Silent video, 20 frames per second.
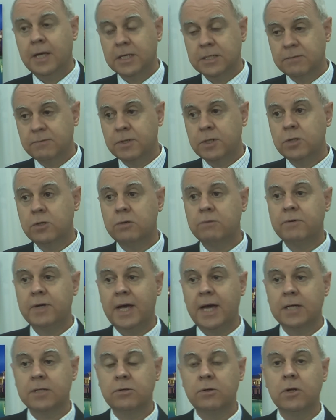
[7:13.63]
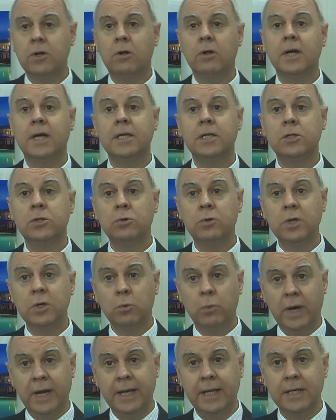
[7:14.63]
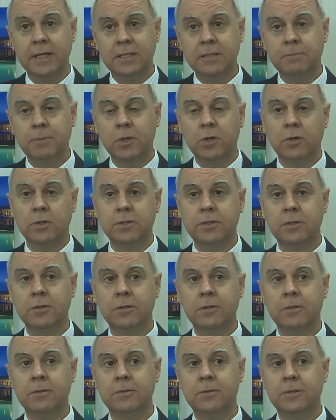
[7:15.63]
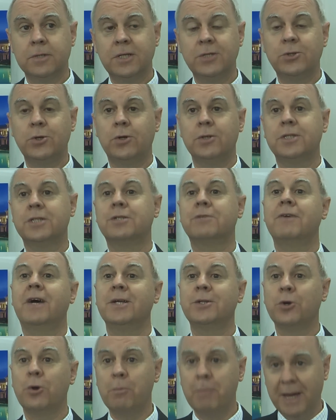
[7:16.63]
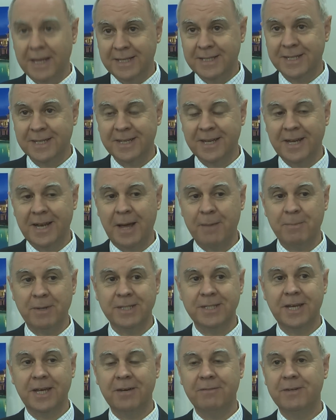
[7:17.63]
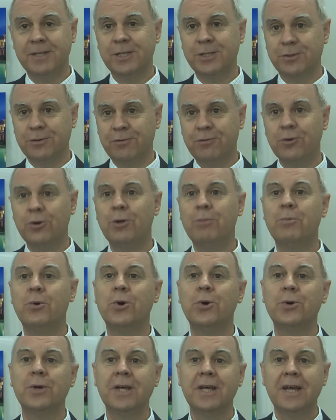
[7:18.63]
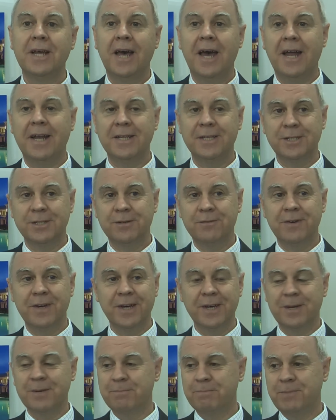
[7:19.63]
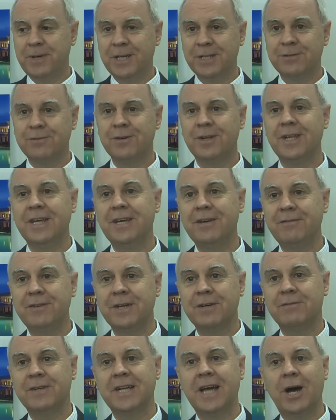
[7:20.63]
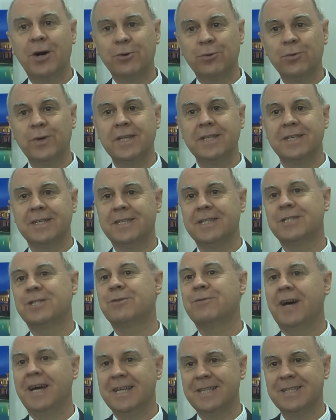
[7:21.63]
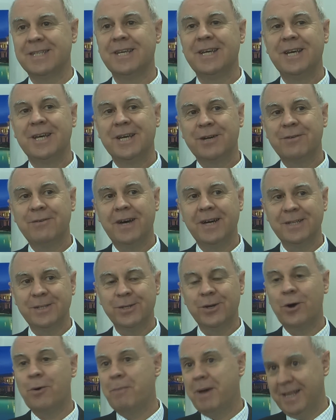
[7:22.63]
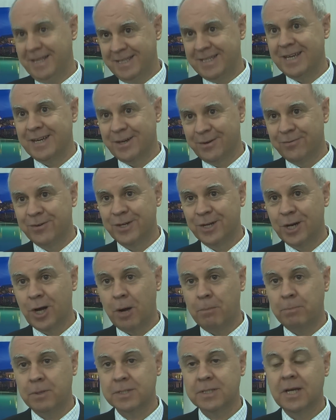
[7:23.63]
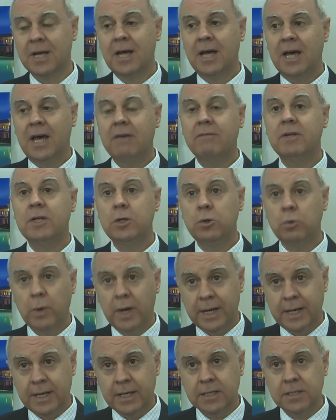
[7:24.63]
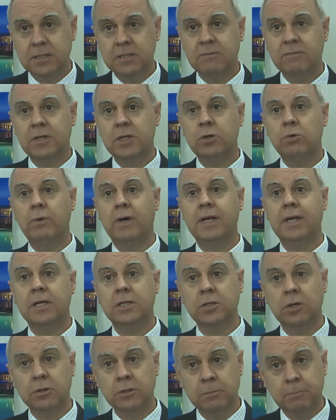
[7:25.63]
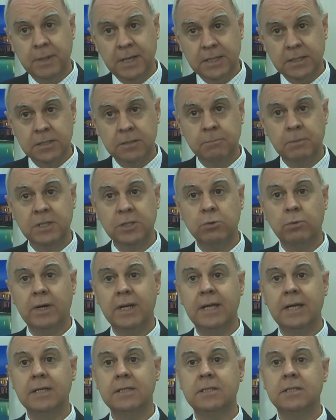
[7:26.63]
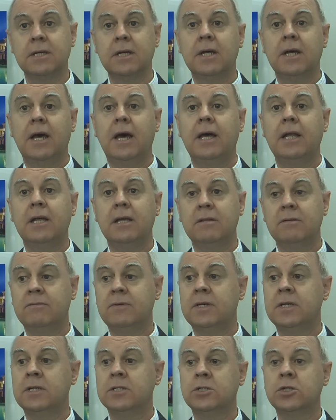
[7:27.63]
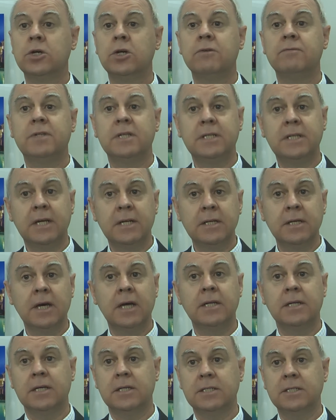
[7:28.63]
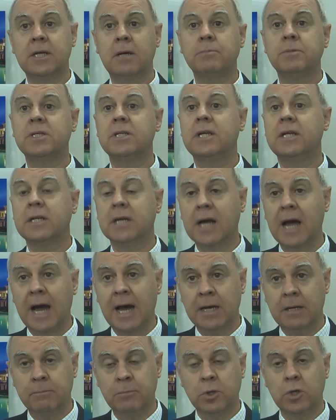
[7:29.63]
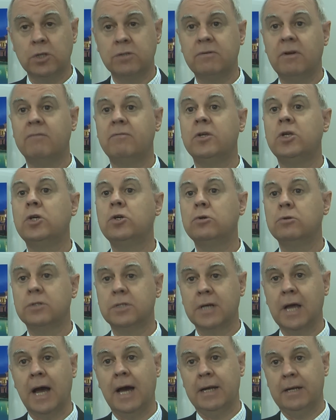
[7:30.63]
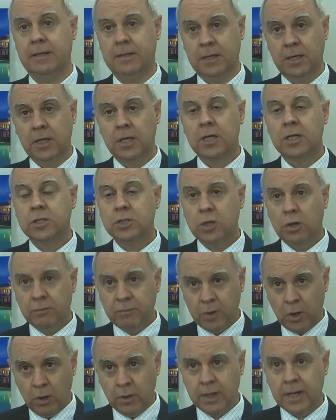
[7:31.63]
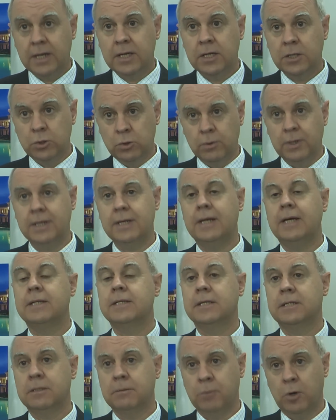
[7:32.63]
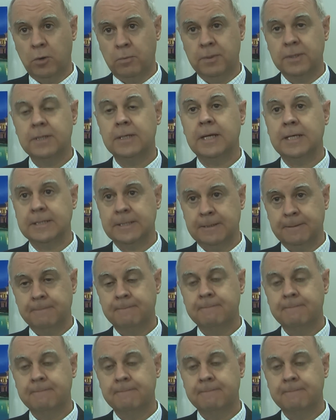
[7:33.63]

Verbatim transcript: Yes, we do. We're actually already doing weddings because the, the resort is quite romantic. And I must say, if it is a full moon and it is a very peaceful evening without wind, it is quite quite romantic for the couples. And we do weddings. We do weddings on the beach, beach weddings, and then we serve the dinner and the reception in the garden because we have a huge garden. So we're already doing that at the moment. Yes.